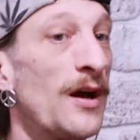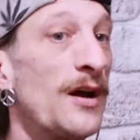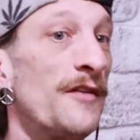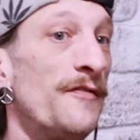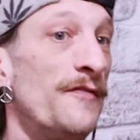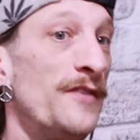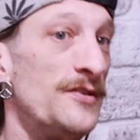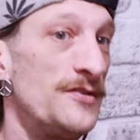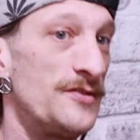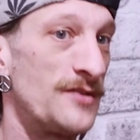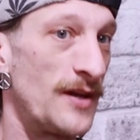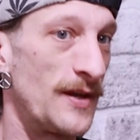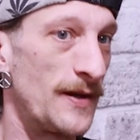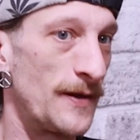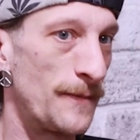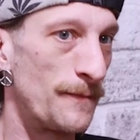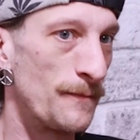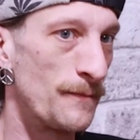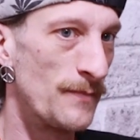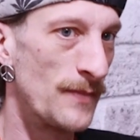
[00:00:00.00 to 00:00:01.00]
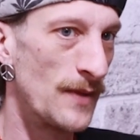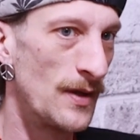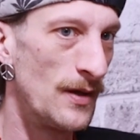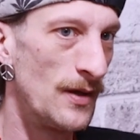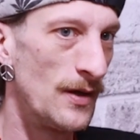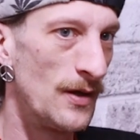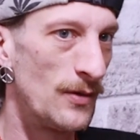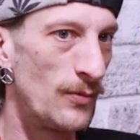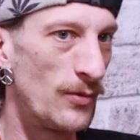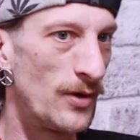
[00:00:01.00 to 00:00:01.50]
like a fish tank,
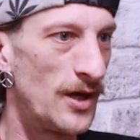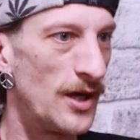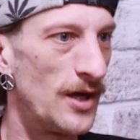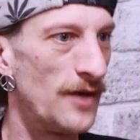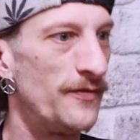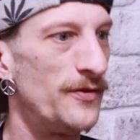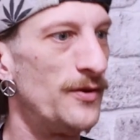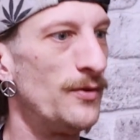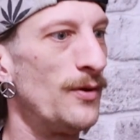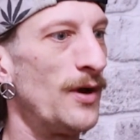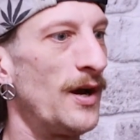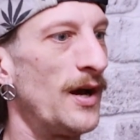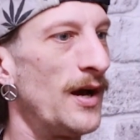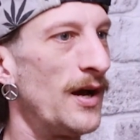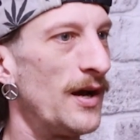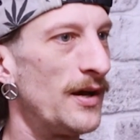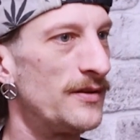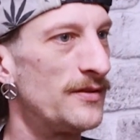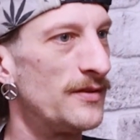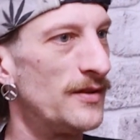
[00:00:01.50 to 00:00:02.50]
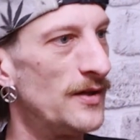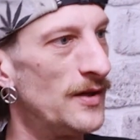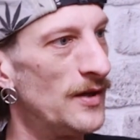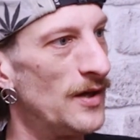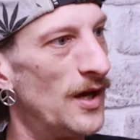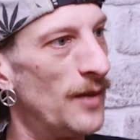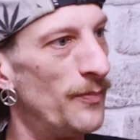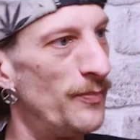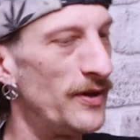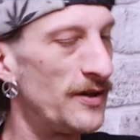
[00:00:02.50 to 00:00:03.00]
where if you had
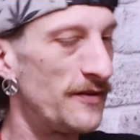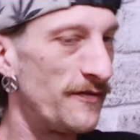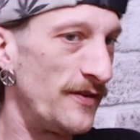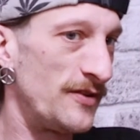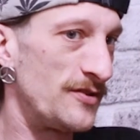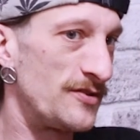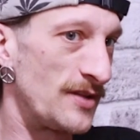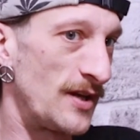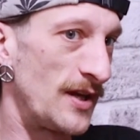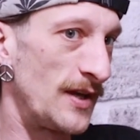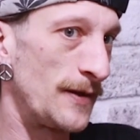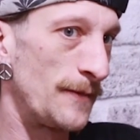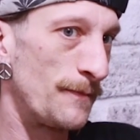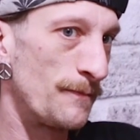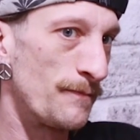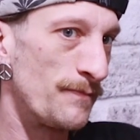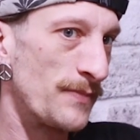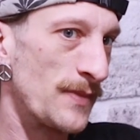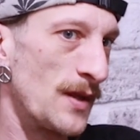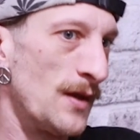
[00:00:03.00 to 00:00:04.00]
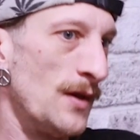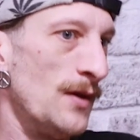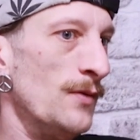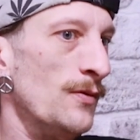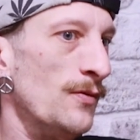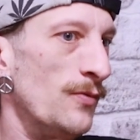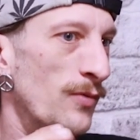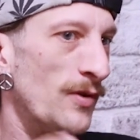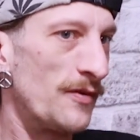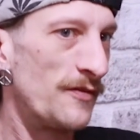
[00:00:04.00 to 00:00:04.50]
a big fish tank
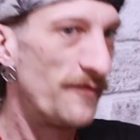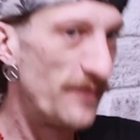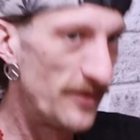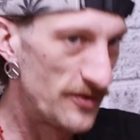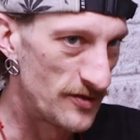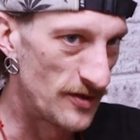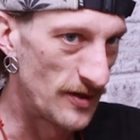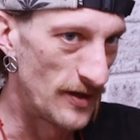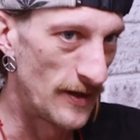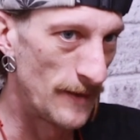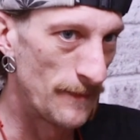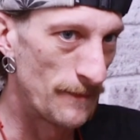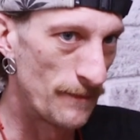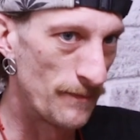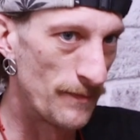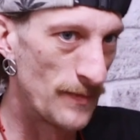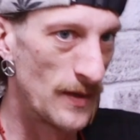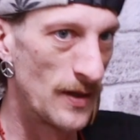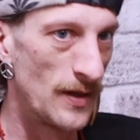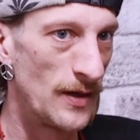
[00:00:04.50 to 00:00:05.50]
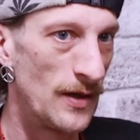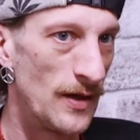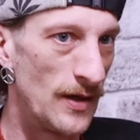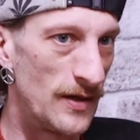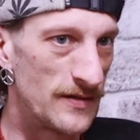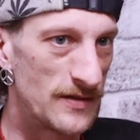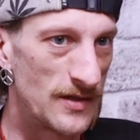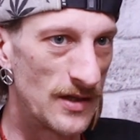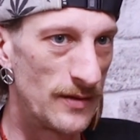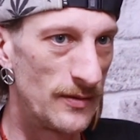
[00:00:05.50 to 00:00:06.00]
with one fish in it
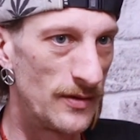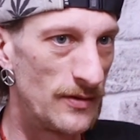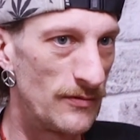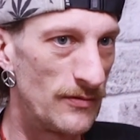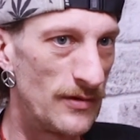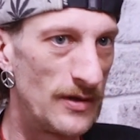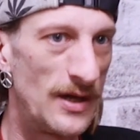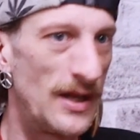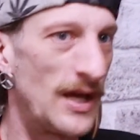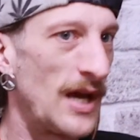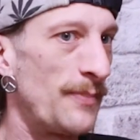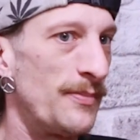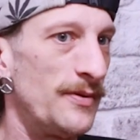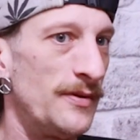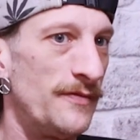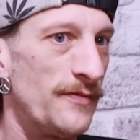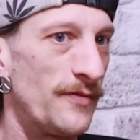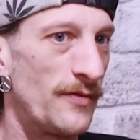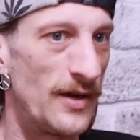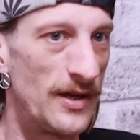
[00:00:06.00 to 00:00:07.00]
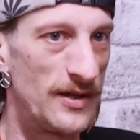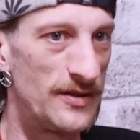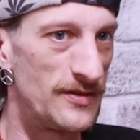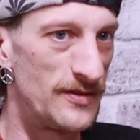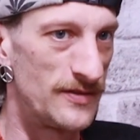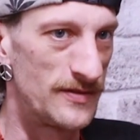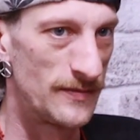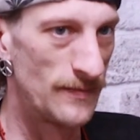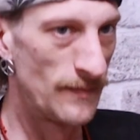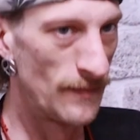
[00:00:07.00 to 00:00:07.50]
it's going to be really happy for
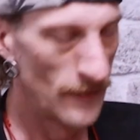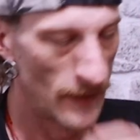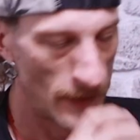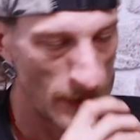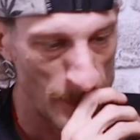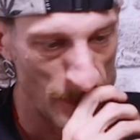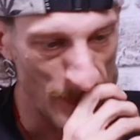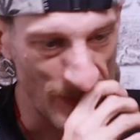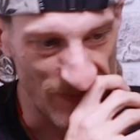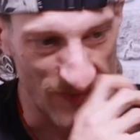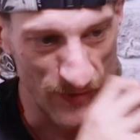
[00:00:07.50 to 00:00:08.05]
ages. But